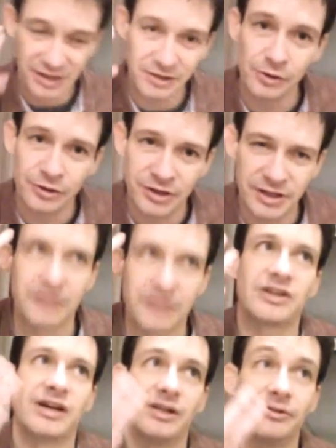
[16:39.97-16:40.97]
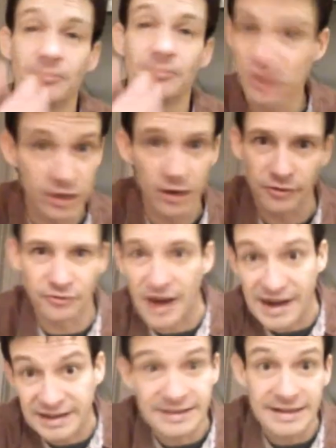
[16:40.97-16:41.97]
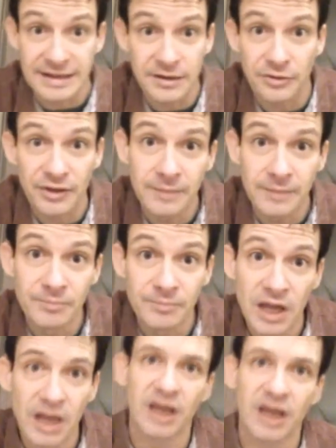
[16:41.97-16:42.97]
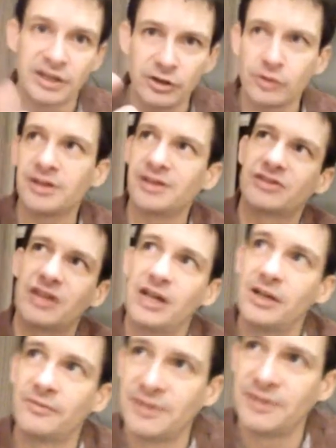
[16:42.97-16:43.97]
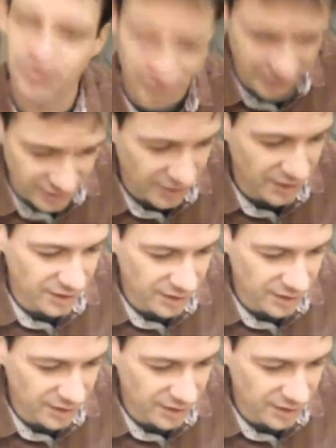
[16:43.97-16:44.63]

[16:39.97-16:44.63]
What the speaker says: And you look at yourself, you're not finding anything. You look at yourself and you think,